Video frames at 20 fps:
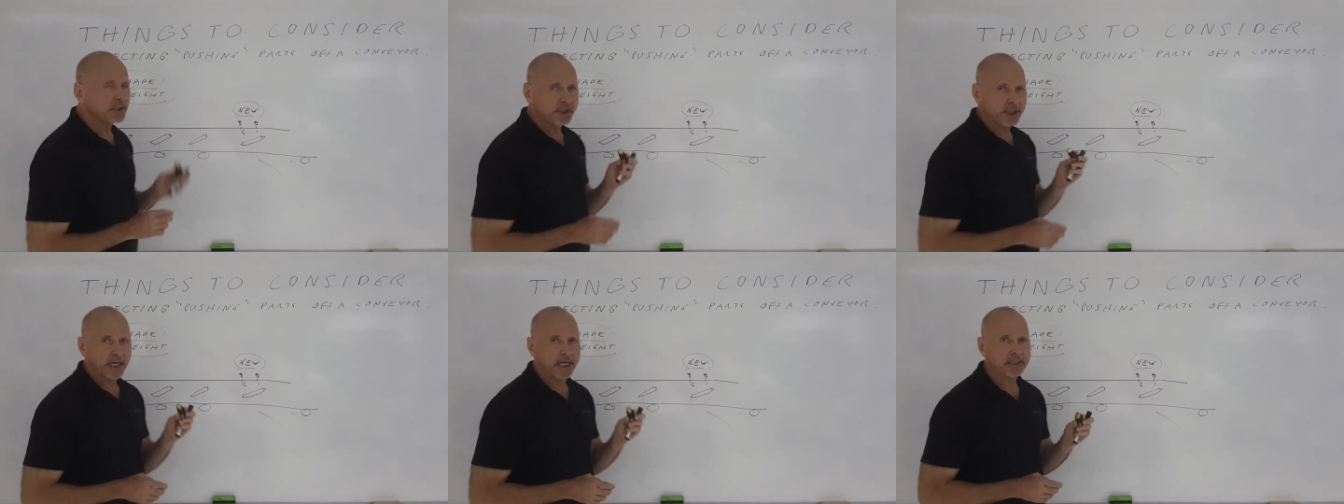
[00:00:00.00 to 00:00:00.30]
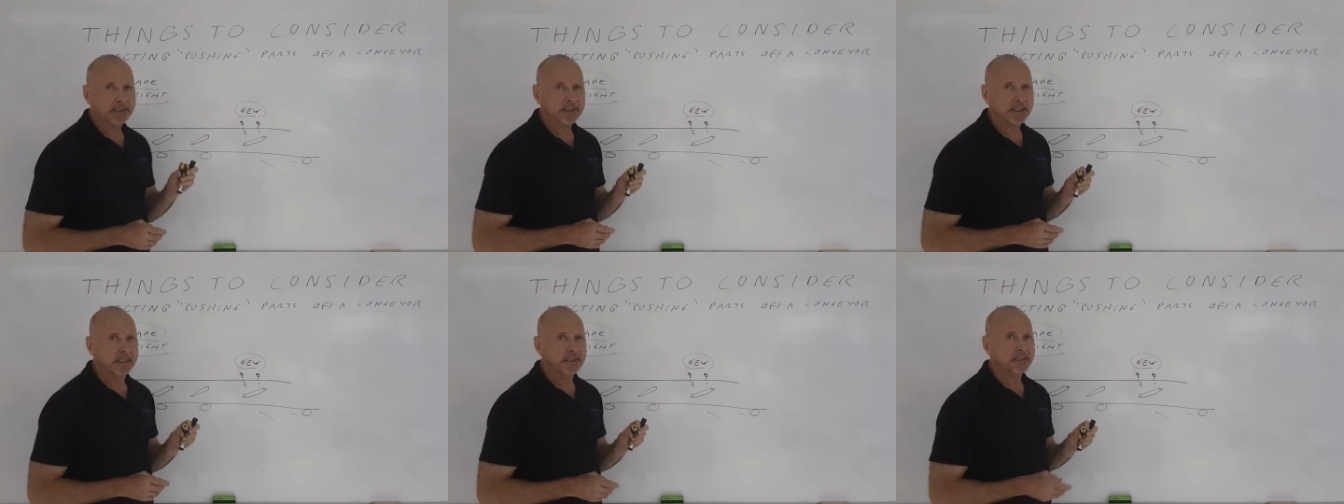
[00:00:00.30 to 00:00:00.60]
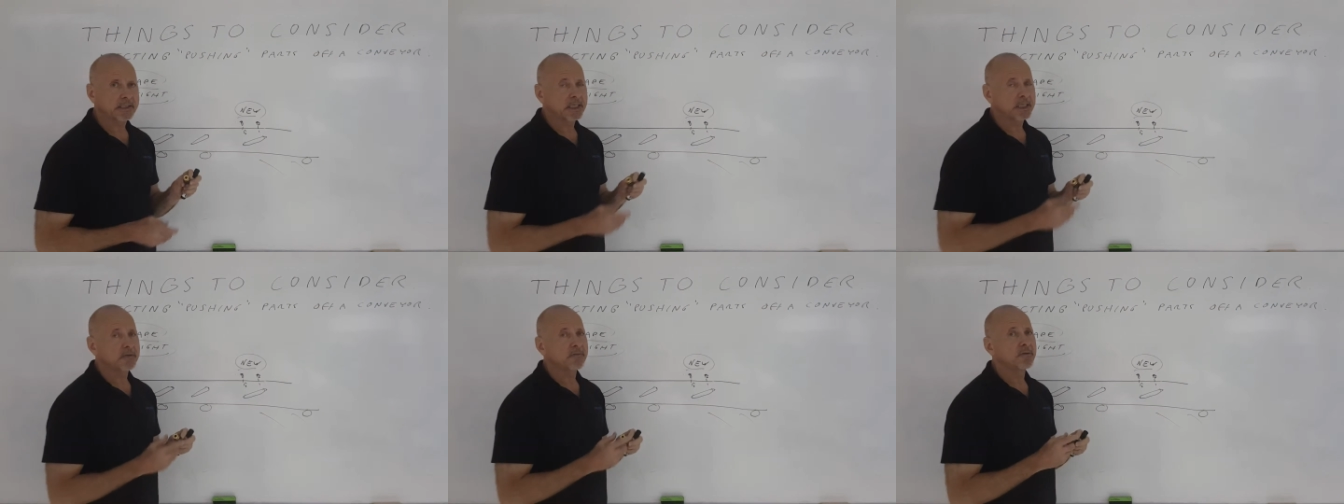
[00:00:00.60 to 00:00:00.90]
jets
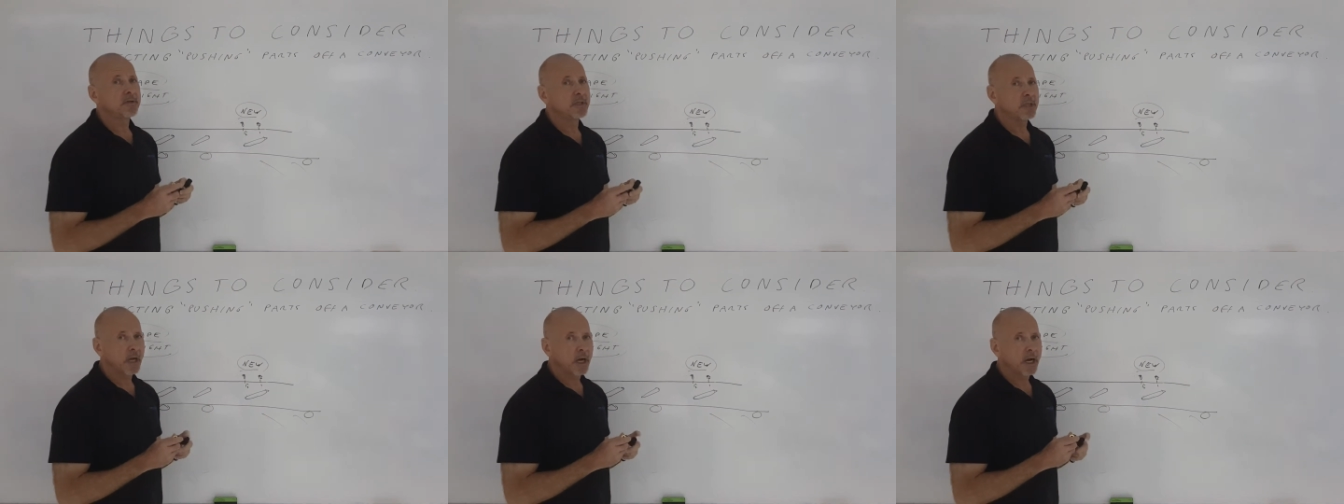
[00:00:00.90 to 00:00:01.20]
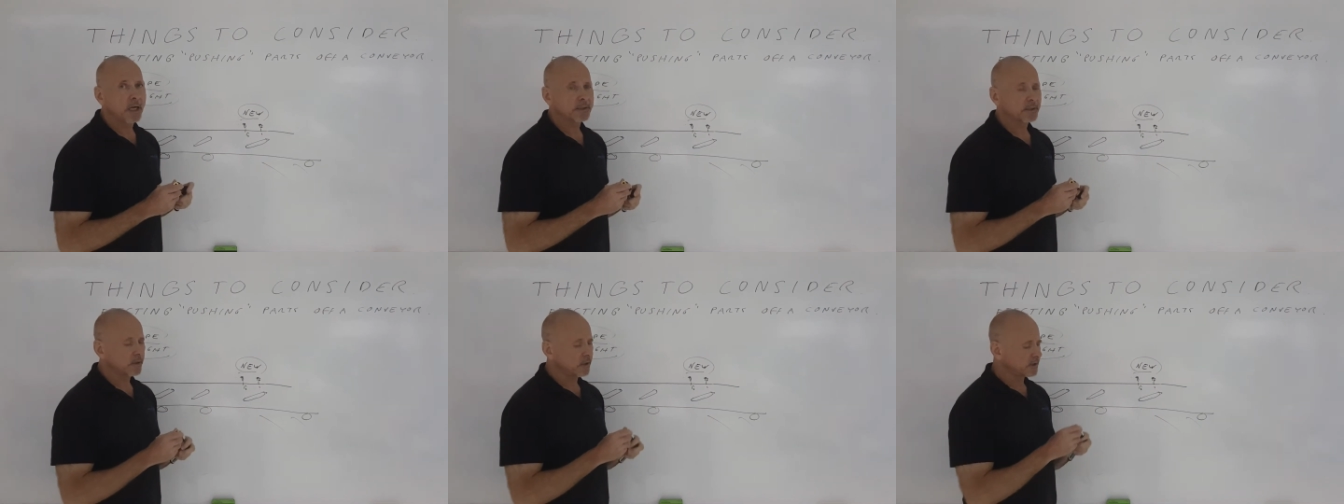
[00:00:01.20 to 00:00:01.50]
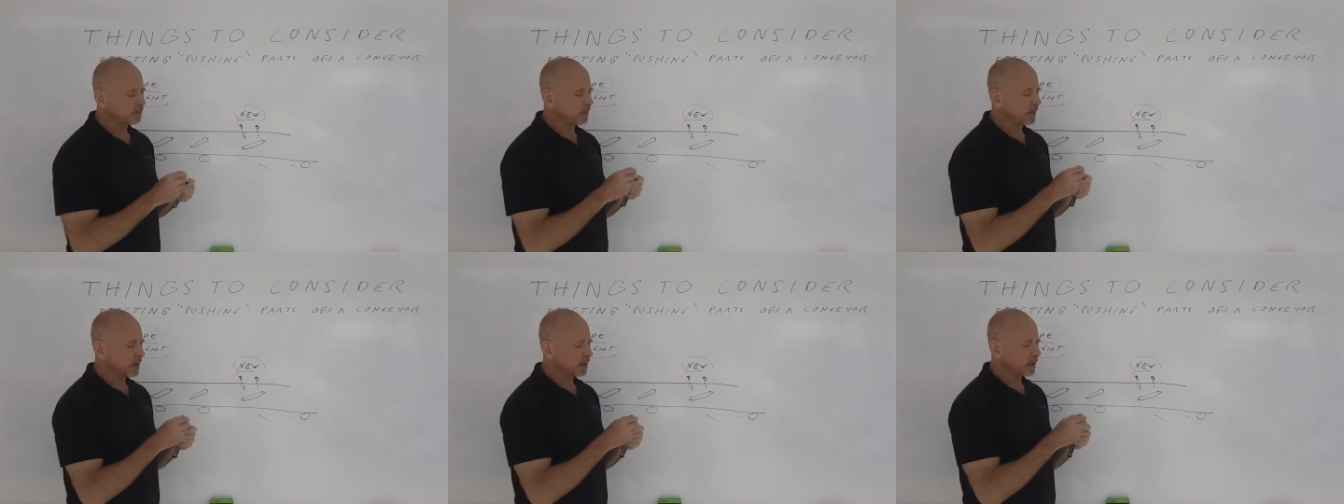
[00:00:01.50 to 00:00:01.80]
instead of
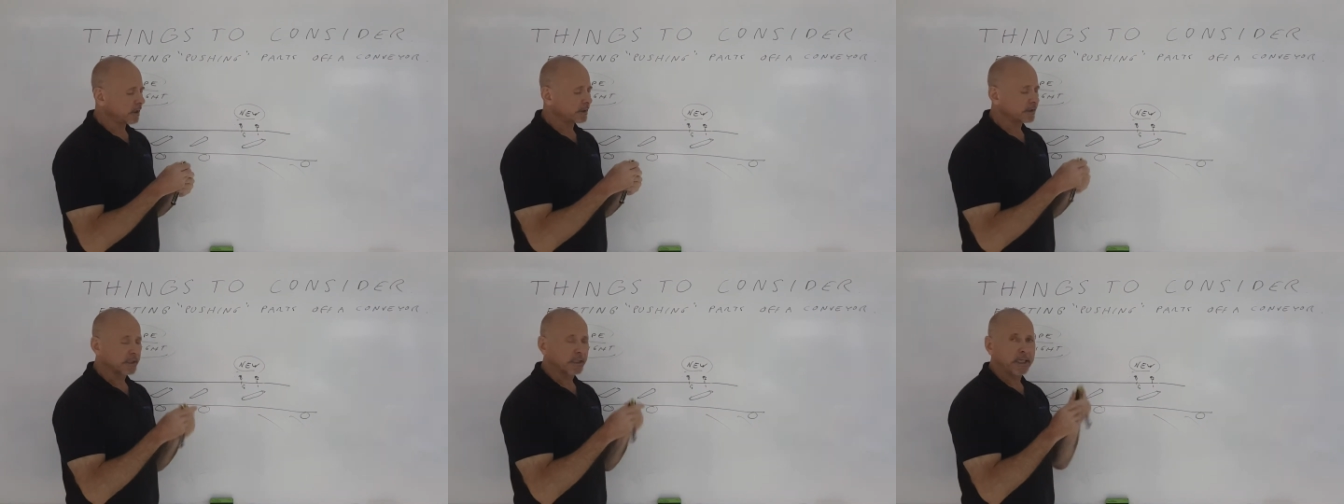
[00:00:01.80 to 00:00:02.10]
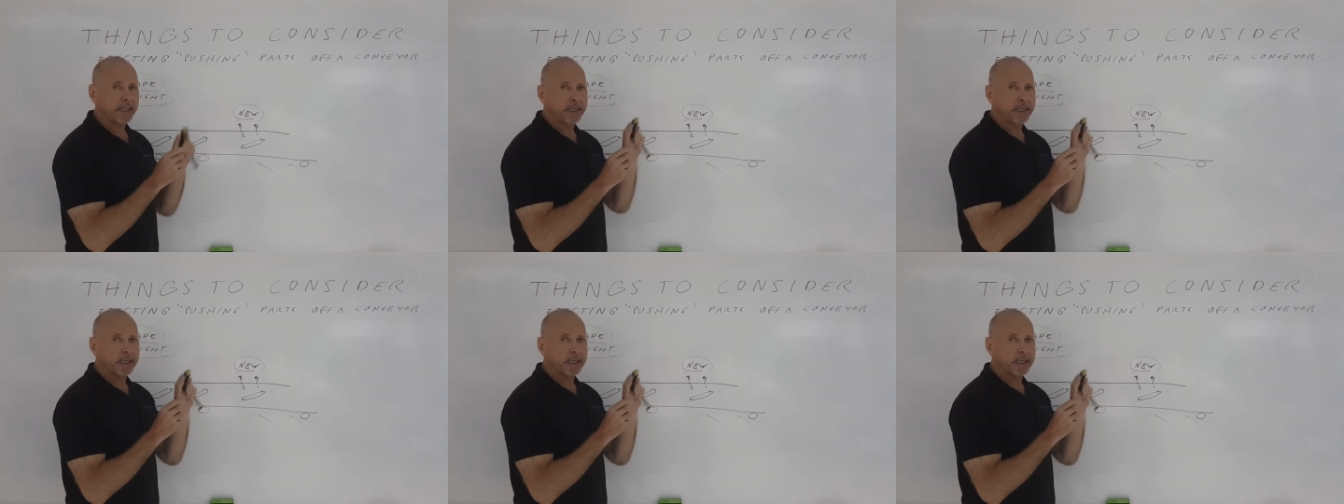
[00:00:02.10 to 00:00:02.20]
nozzles because an